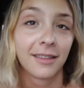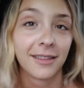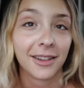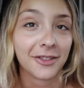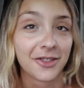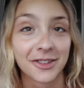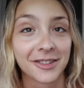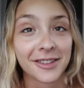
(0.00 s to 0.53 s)

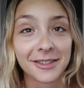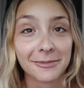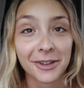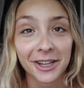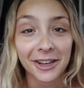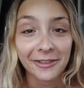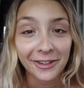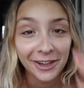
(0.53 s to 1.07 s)
That's just because I'm
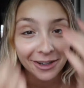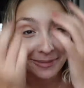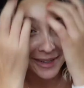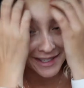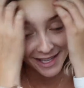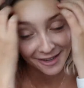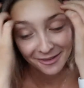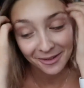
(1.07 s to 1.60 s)
looking for him
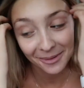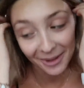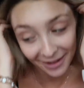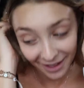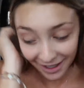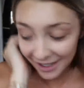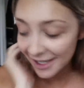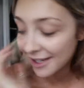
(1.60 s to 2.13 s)
because I don't know where
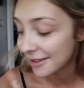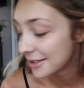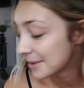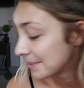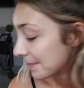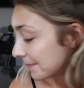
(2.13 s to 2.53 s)
the heck he is.